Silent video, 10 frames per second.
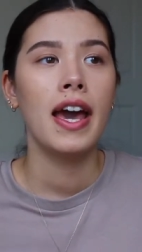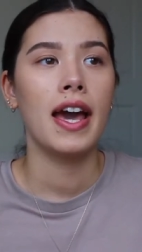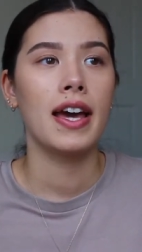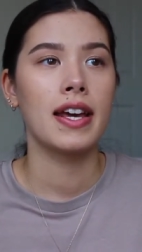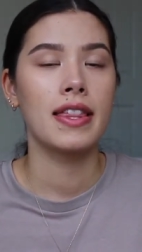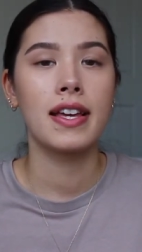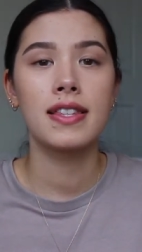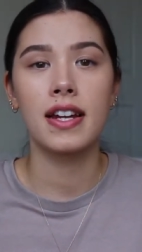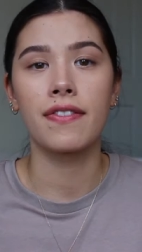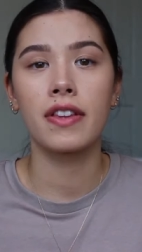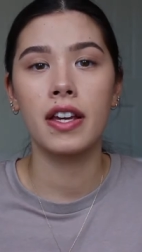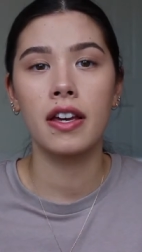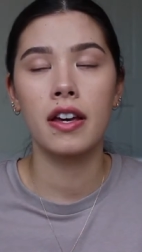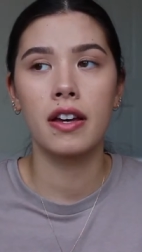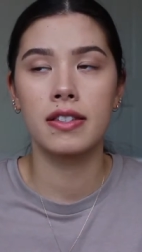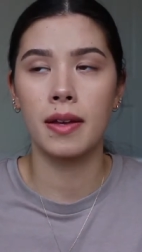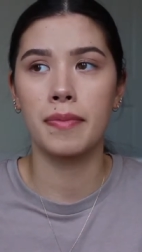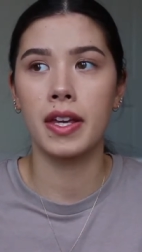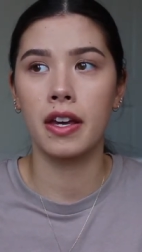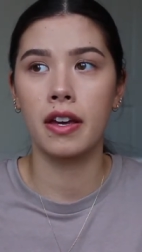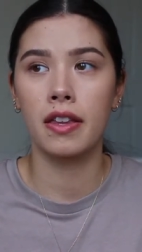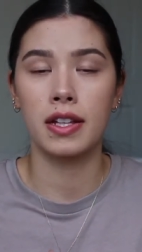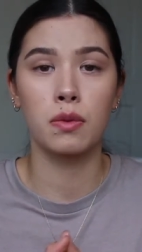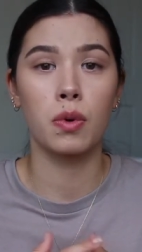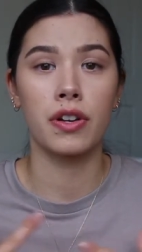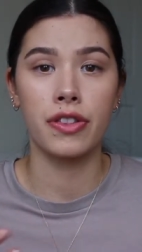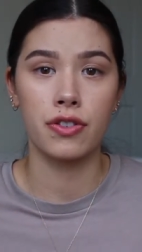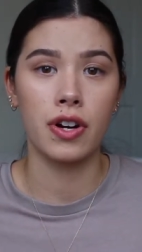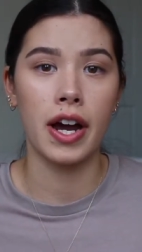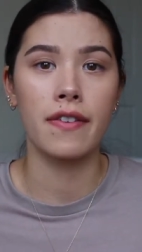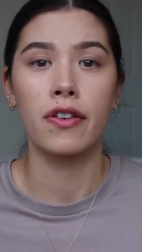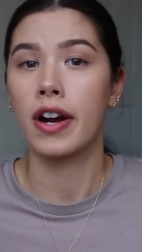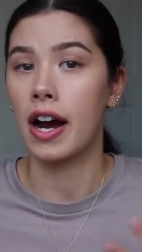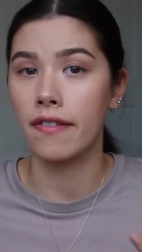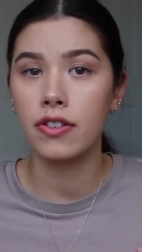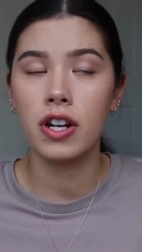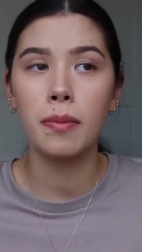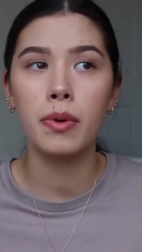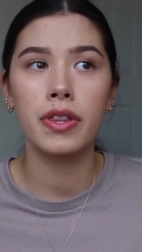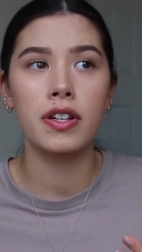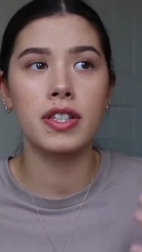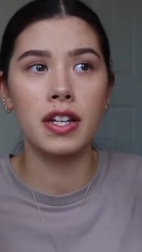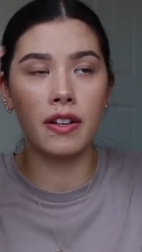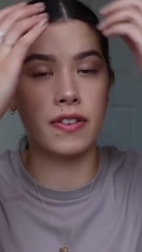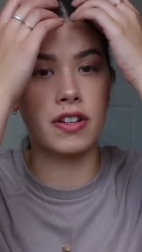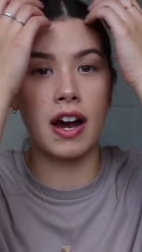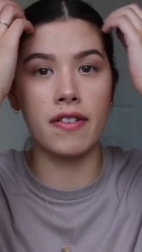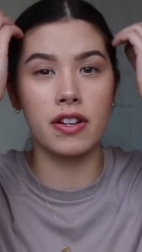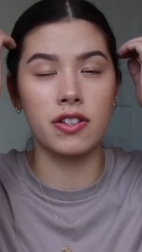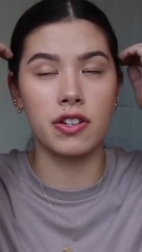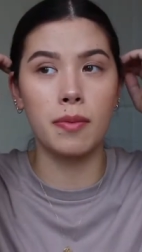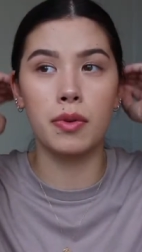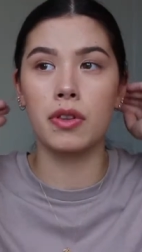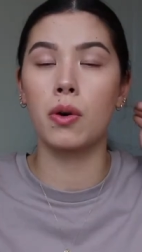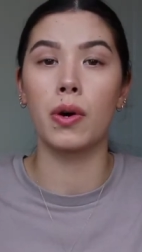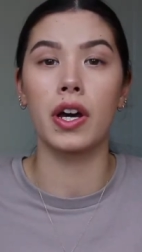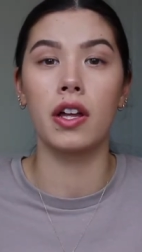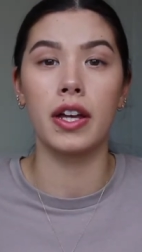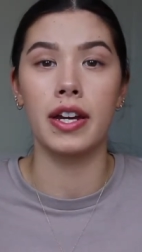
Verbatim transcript: and I think it's definitely something that's worth the try if you're having trouble with your skin, if you're having trouble with oil